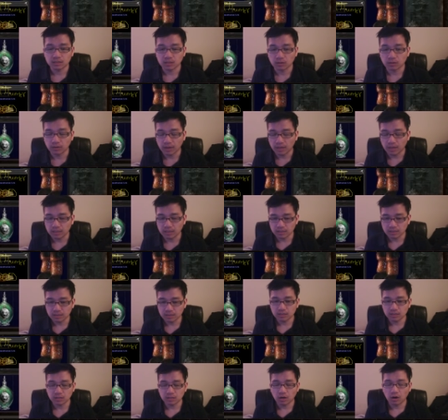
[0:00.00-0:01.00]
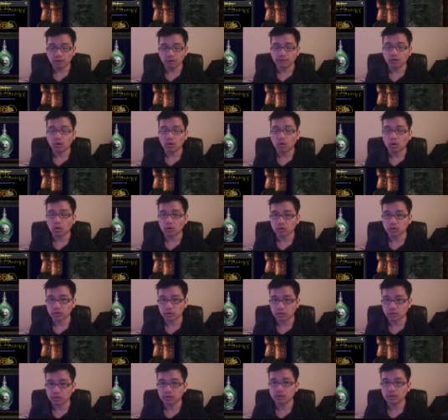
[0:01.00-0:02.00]
So essence of
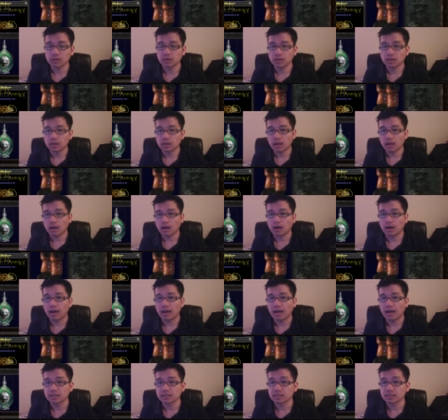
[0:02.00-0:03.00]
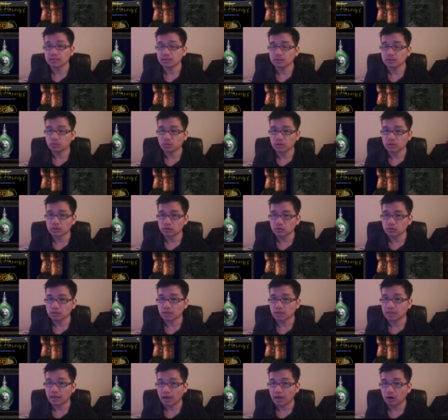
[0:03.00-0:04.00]
horror uh, has, when
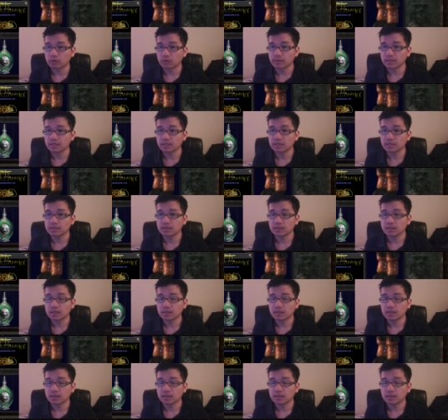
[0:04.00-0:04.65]
used on a helmet,